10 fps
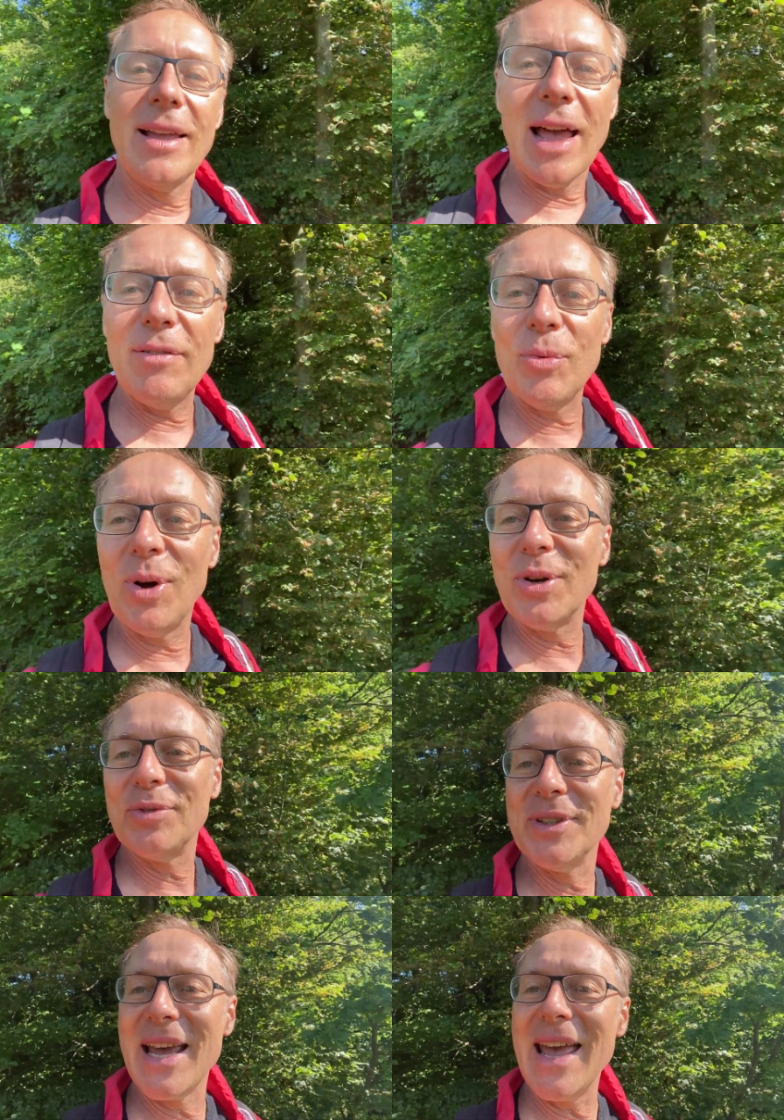Have a
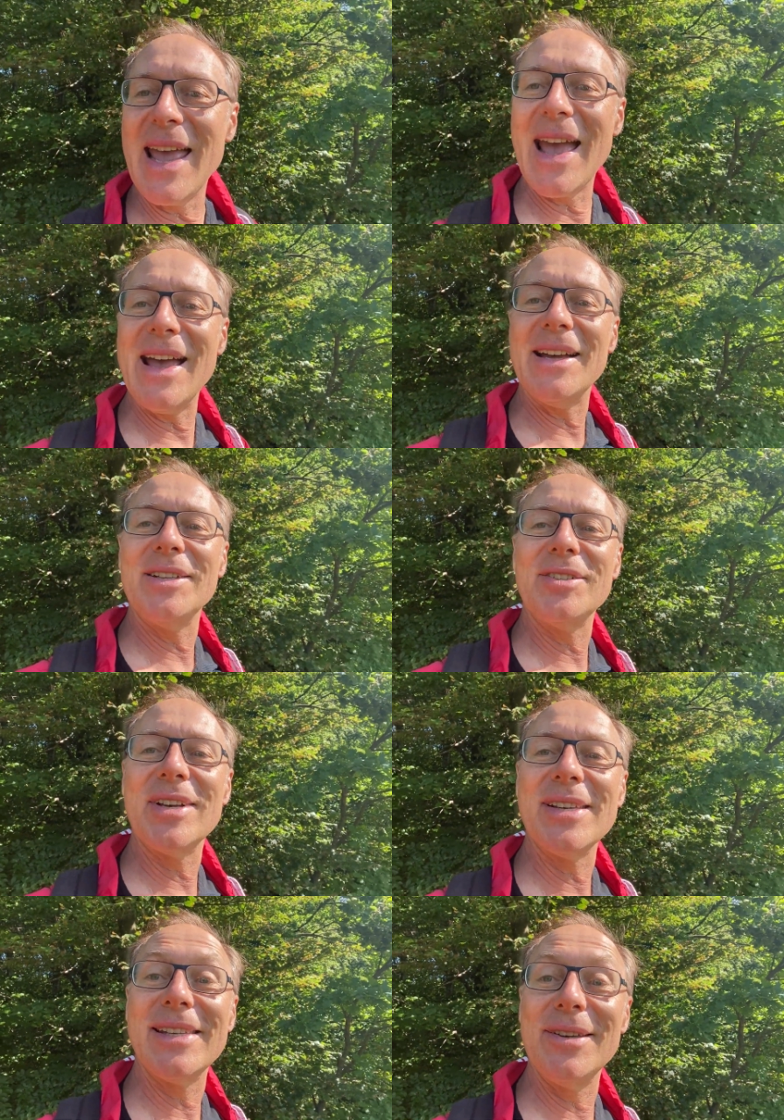wonderful day,
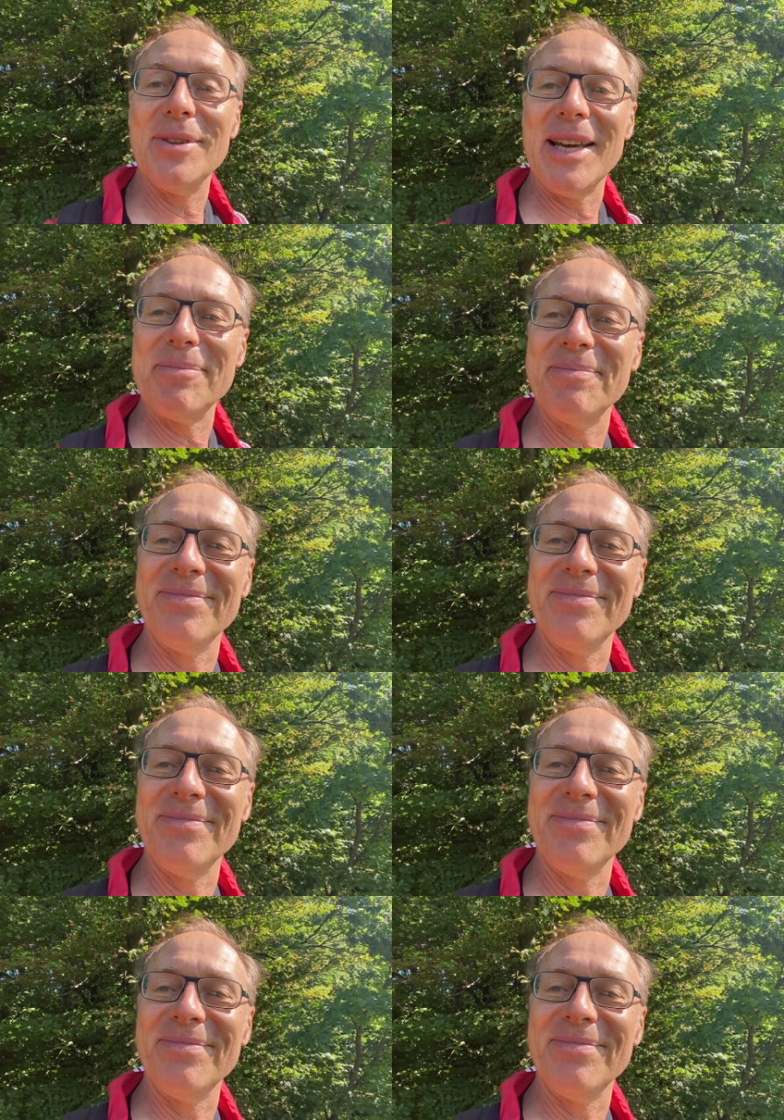and see you then.